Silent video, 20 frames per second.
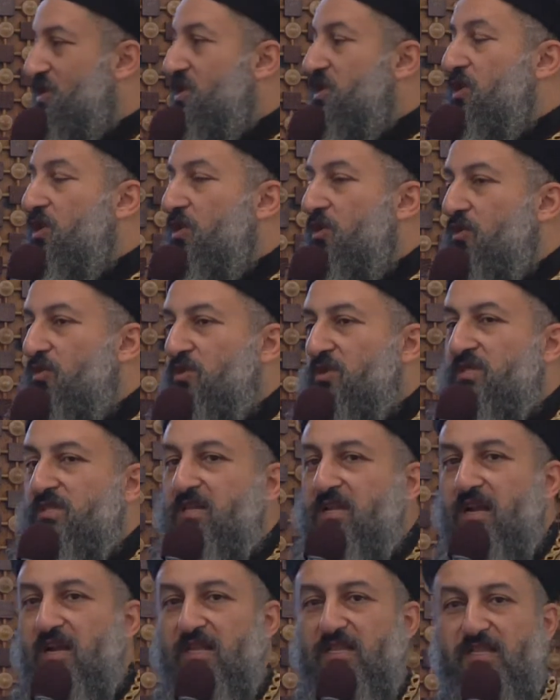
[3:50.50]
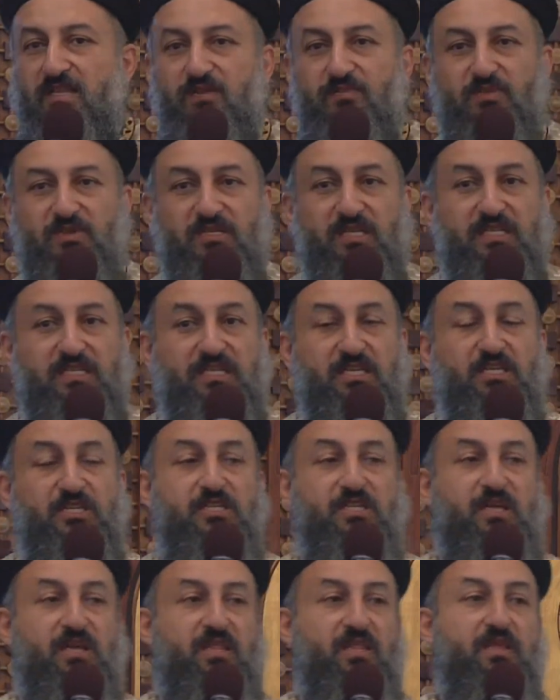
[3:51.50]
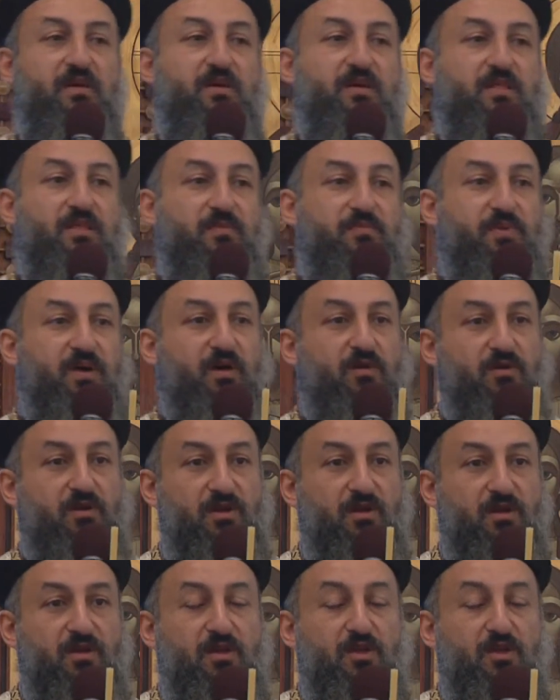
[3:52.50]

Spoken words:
Always the right represents here the power.